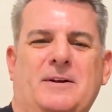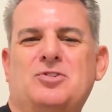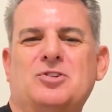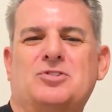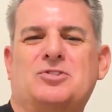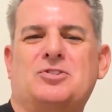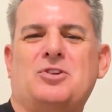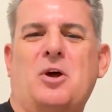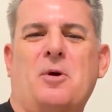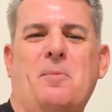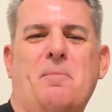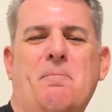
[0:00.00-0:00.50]

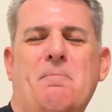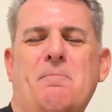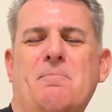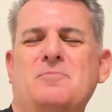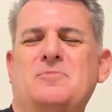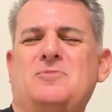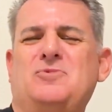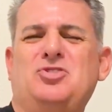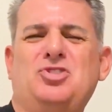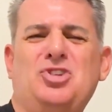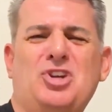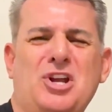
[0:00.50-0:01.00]
Just a
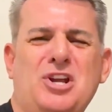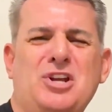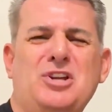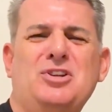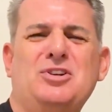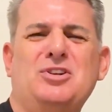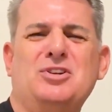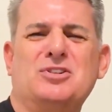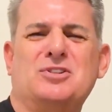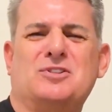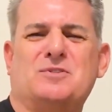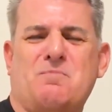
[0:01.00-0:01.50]

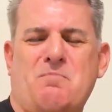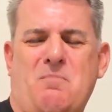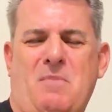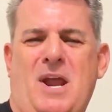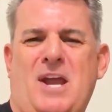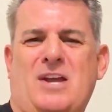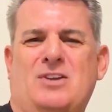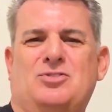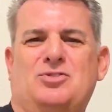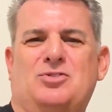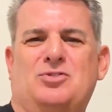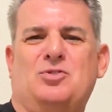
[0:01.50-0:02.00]
genius
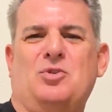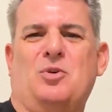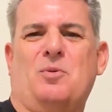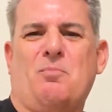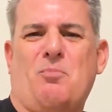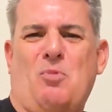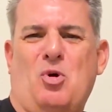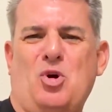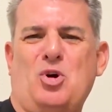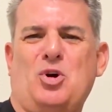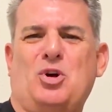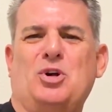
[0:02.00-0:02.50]
master
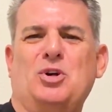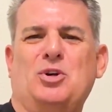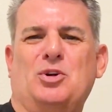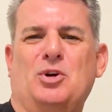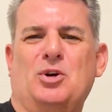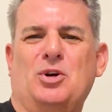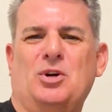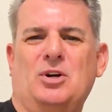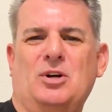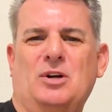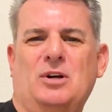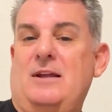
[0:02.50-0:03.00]

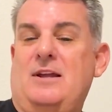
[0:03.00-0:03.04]
marketer.